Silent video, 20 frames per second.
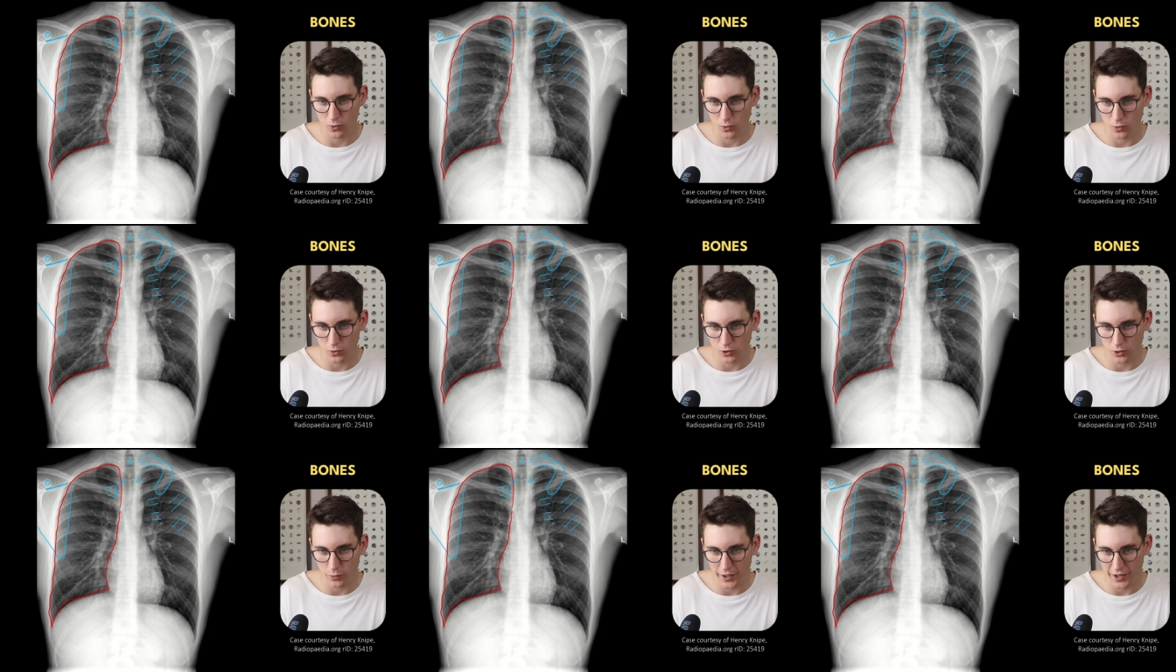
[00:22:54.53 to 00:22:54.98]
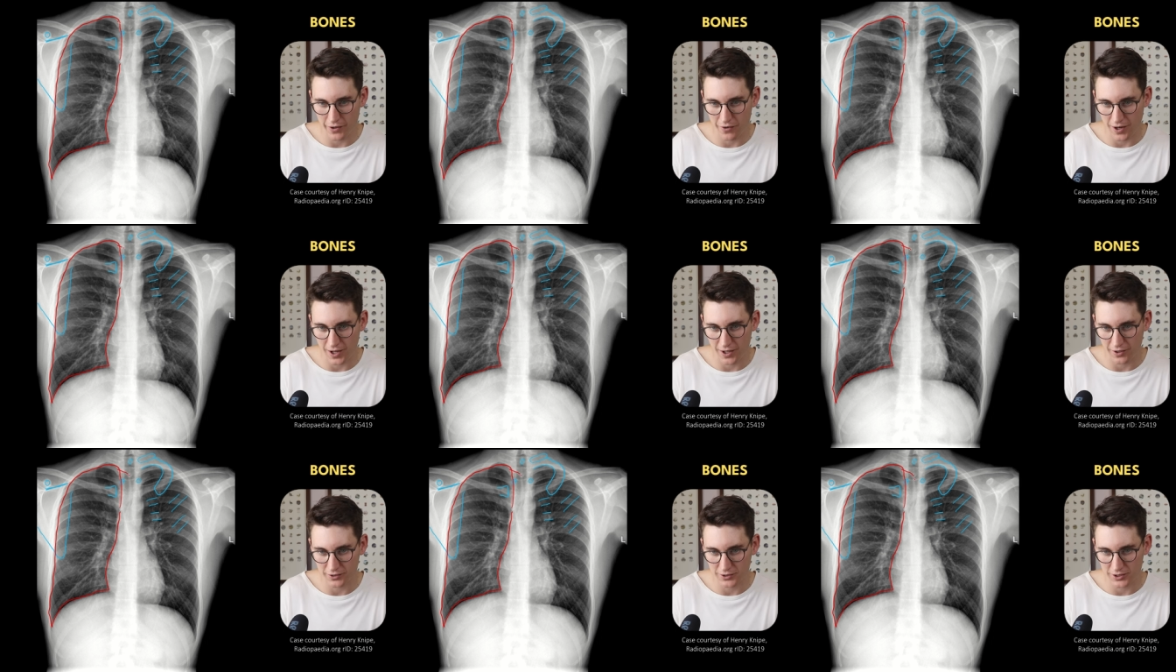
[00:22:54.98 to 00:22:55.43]
all the way
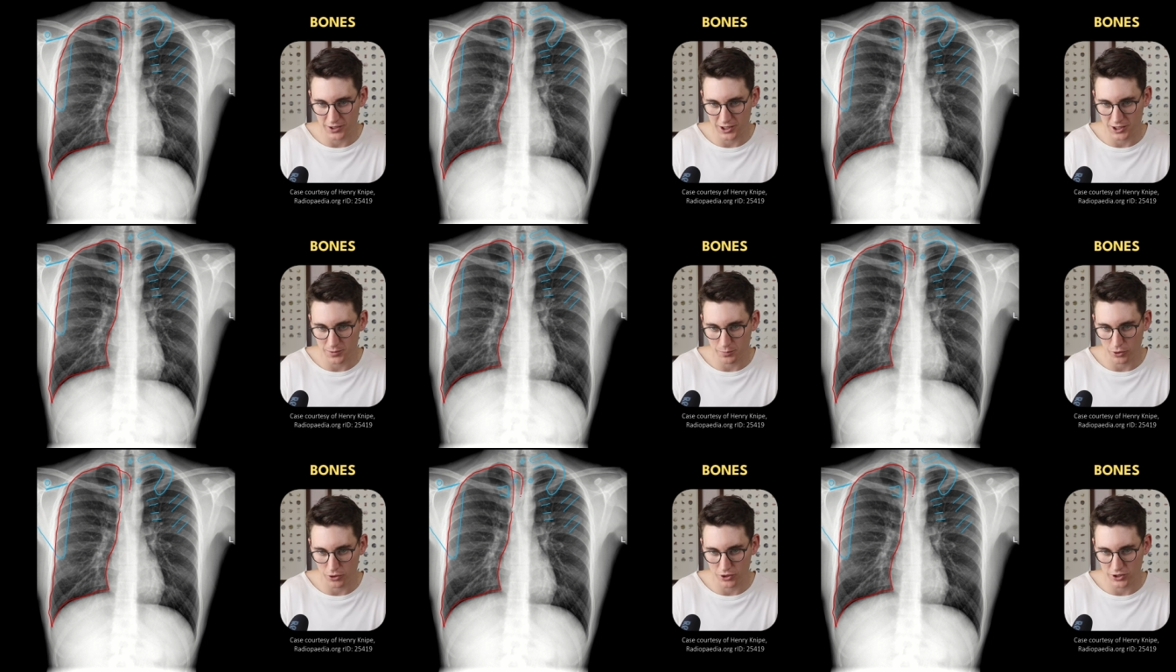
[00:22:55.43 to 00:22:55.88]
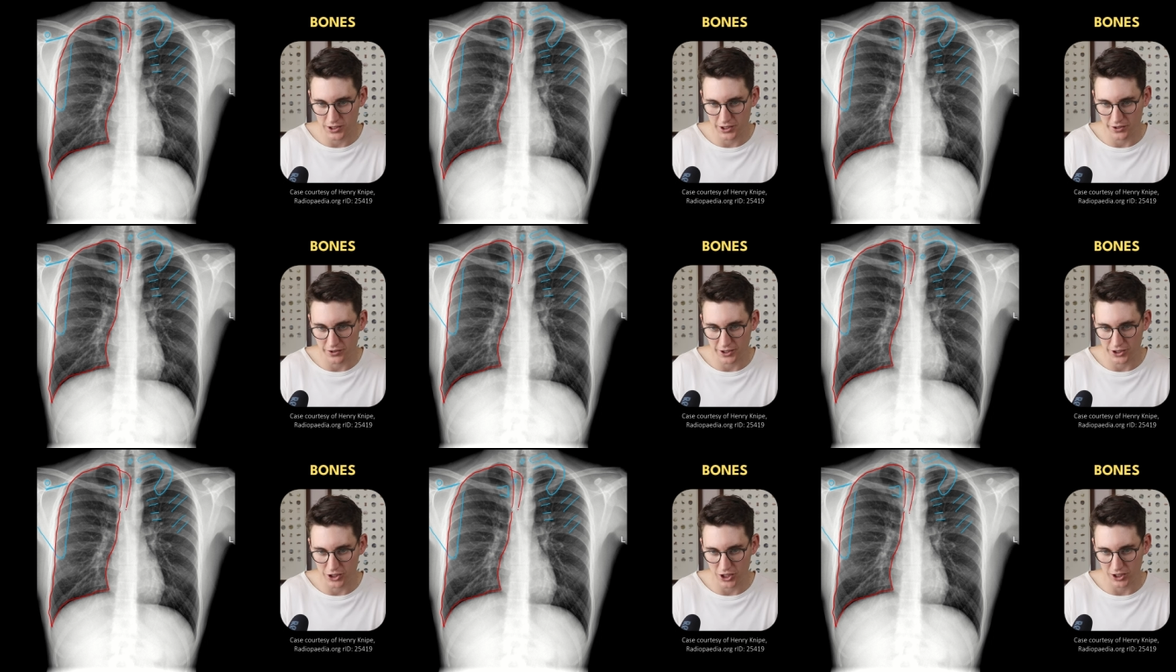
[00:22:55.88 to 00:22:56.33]
around to this
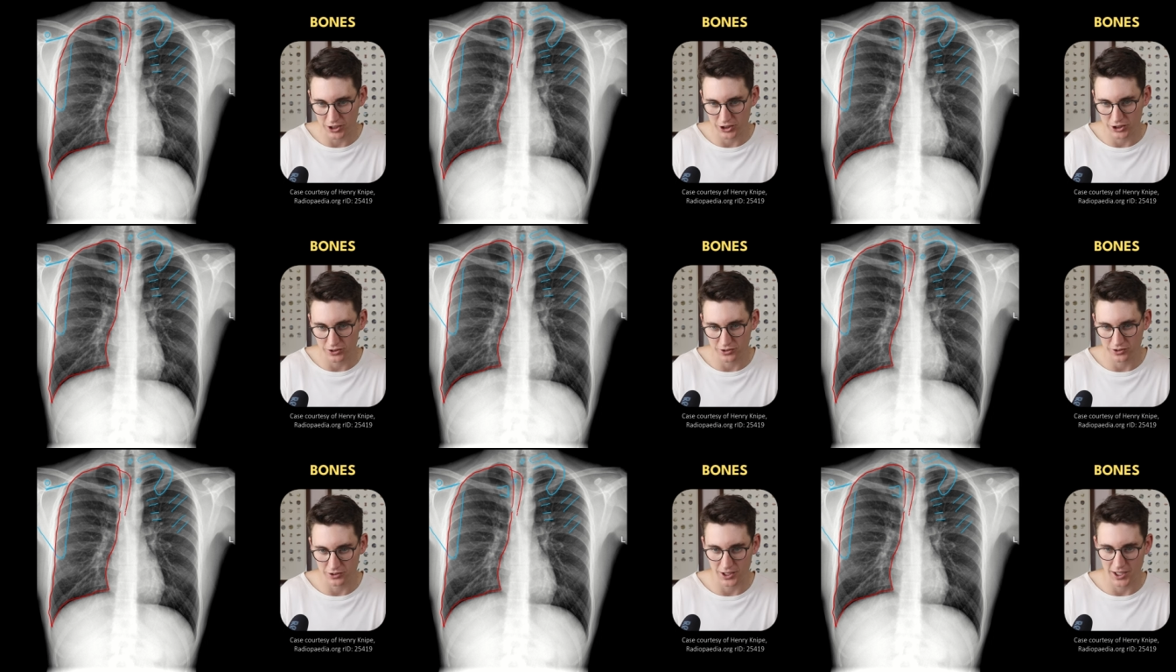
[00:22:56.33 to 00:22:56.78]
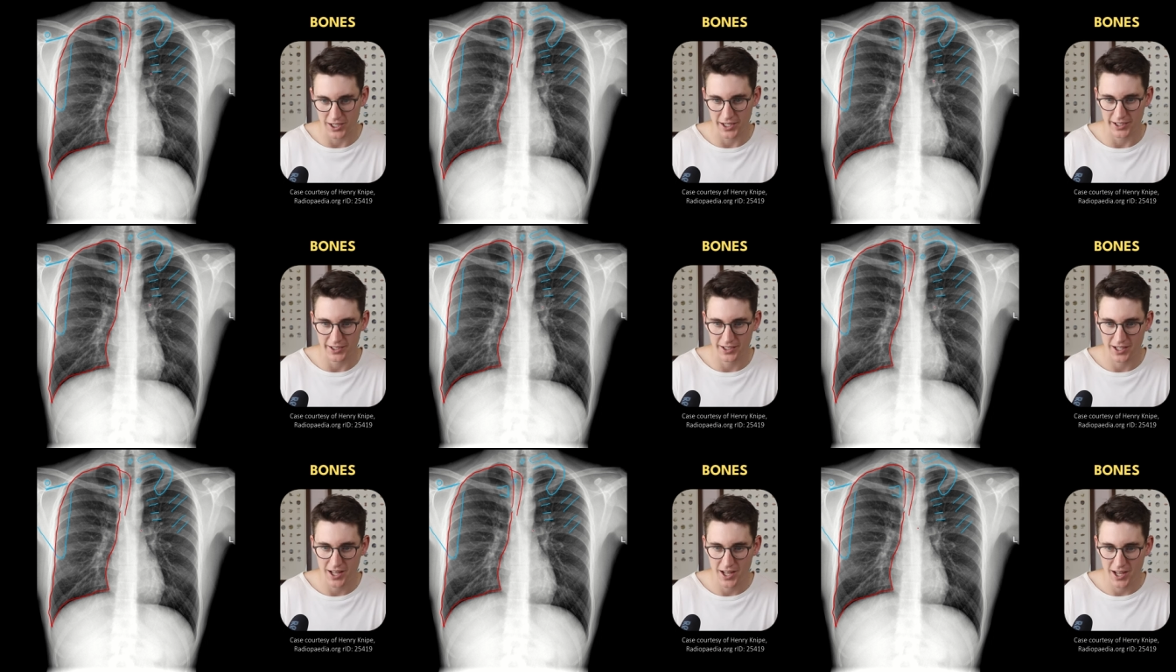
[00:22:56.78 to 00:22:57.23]
posterior junctional
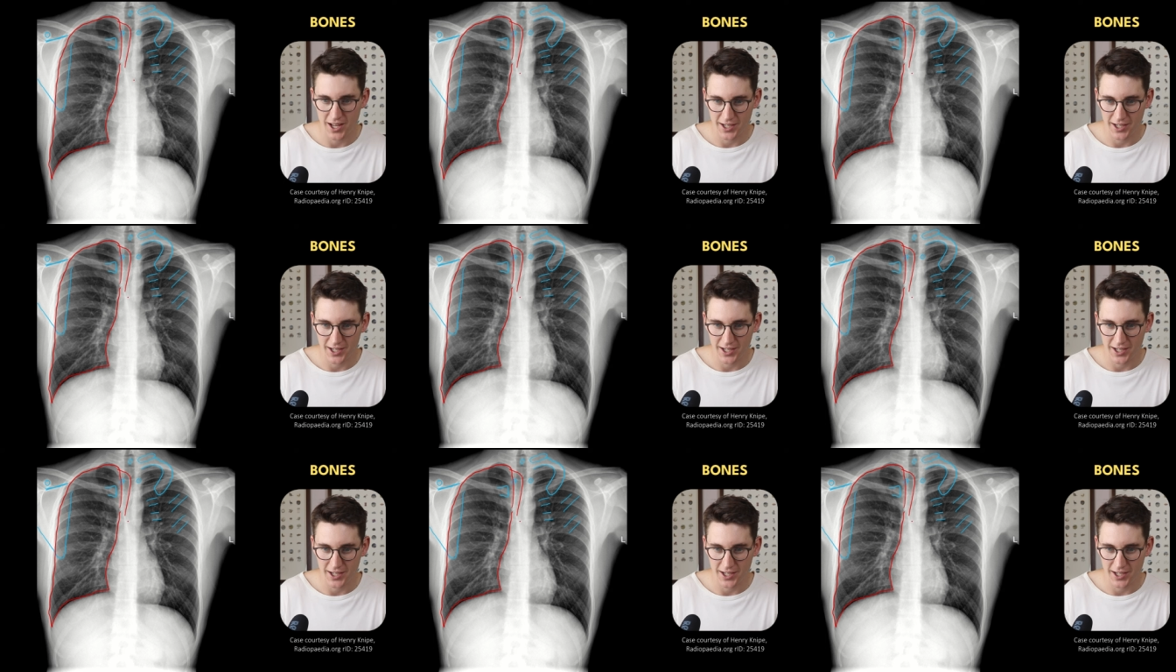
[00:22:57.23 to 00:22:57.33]
line,